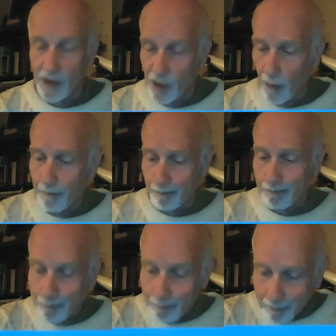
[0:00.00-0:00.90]
So
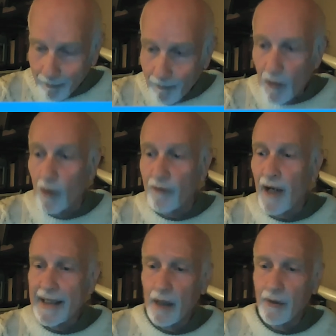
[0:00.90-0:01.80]
we
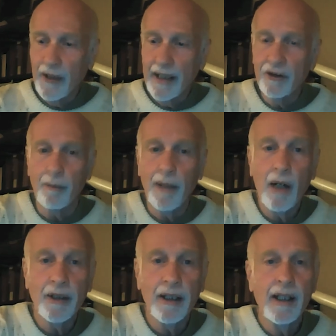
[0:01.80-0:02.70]
find out things
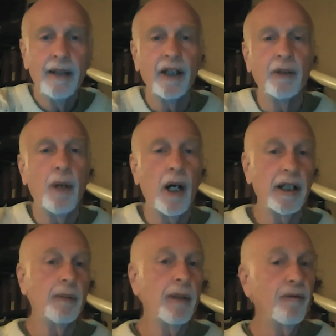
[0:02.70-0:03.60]
about these
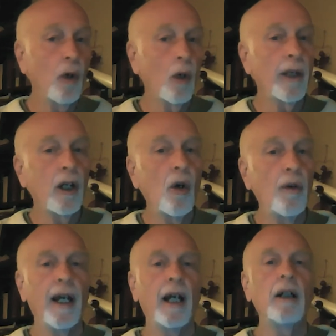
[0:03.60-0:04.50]
bodies before we go
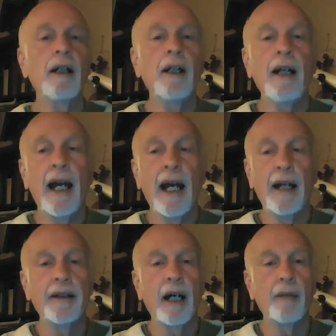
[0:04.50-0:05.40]
there.
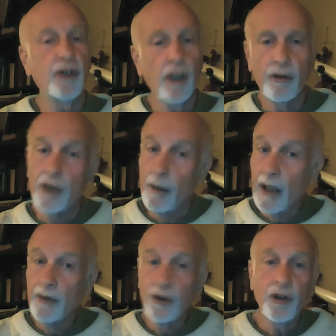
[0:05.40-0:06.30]
And uh, so,
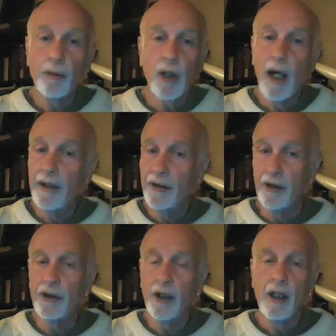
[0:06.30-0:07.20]
sometimes there are
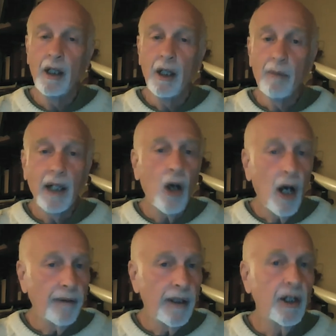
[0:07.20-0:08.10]
surprises, but
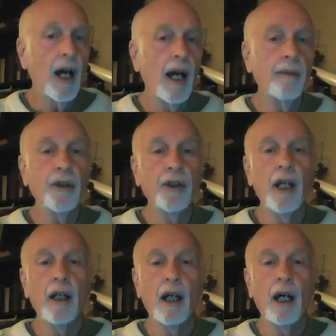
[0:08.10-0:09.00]
oftentimes
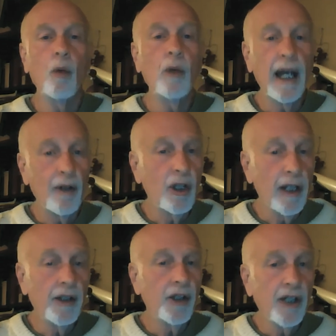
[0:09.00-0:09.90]
uh, we have a good
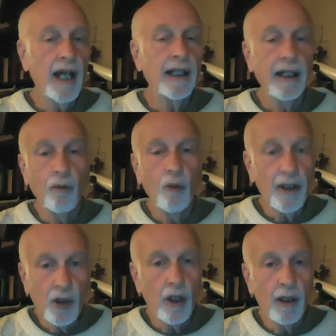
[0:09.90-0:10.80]
understanding of
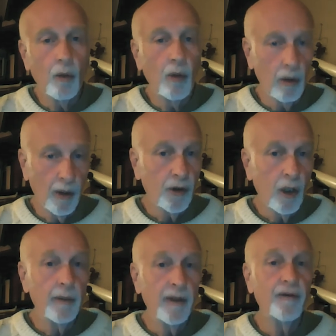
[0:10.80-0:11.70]
what's going to what's
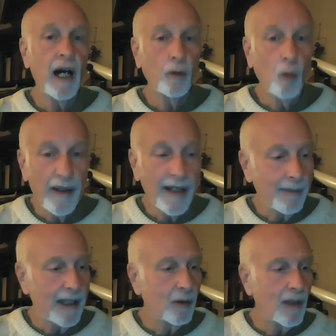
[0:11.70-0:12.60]
going to be found when the
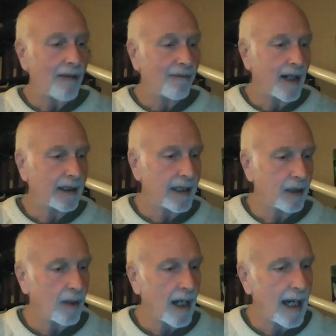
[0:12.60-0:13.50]
spacecraft finally
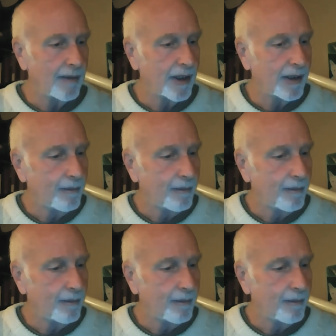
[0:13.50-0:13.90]
arrives.